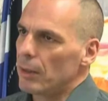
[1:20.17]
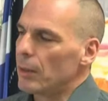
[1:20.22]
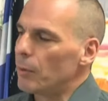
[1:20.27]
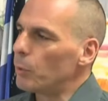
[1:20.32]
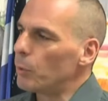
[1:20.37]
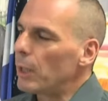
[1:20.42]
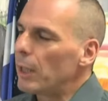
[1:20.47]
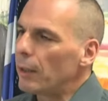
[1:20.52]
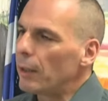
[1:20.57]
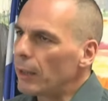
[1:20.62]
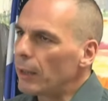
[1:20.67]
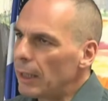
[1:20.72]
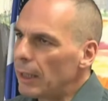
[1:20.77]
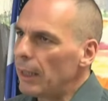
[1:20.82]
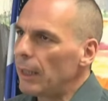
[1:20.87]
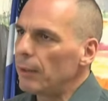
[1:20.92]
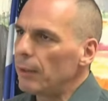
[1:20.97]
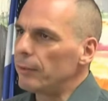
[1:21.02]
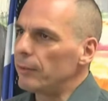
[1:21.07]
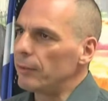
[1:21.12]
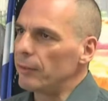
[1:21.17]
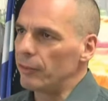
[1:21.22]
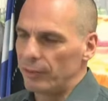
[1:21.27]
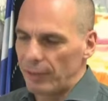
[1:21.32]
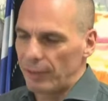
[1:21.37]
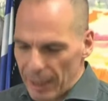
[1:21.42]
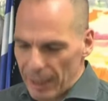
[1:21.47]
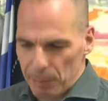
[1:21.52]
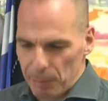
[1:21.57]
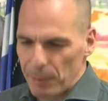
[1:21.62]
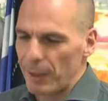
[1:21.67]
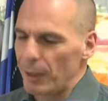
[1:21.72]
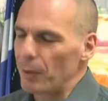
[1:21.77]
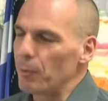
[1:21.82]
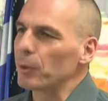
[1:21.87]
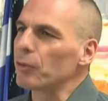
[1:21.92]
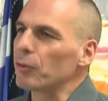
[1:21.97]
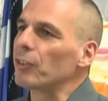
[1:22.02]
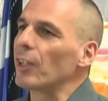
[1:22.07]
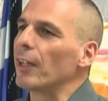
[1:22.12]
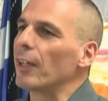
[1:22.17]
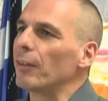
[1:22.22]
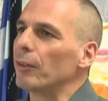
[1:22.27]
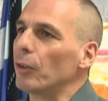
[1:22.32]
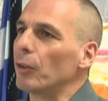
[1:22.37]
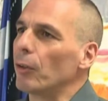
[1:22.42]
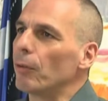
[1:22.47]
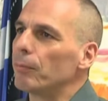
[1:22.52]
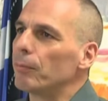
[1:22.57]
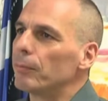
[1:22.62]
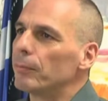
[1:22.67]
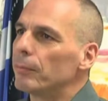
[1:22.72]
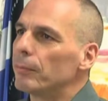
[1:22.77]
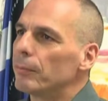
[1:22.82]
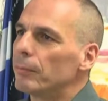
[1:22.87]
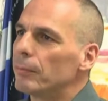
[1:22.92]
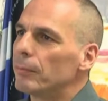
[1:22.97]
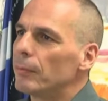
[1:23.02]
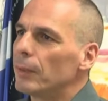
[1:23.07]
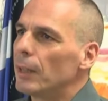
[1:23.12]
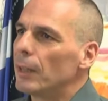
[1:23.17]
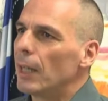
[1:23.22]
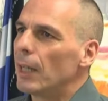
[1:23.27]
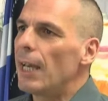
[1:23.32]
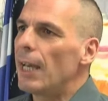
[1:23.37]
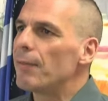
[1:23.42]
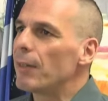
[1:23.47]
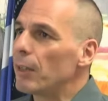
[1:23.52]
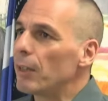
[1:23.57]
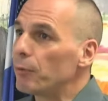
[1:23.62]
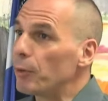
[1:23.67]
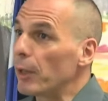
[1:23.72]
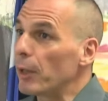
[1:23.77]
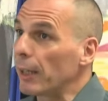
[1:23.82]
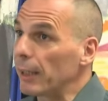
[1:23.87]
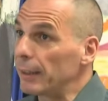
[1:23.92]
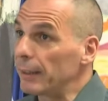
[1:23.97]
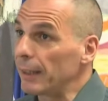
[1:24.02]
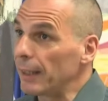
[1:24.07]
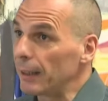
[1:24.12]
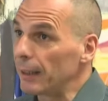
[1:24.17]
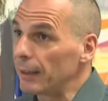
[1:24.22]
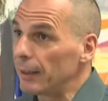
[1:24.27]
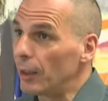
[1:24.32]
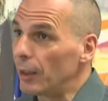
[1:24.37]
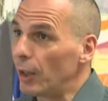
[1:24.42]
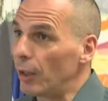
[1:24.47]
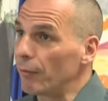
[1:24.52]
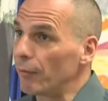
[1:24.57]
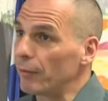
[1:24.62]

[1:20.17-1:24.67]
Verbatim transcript: We really desperately want to stay in the euro right. even if we're critical of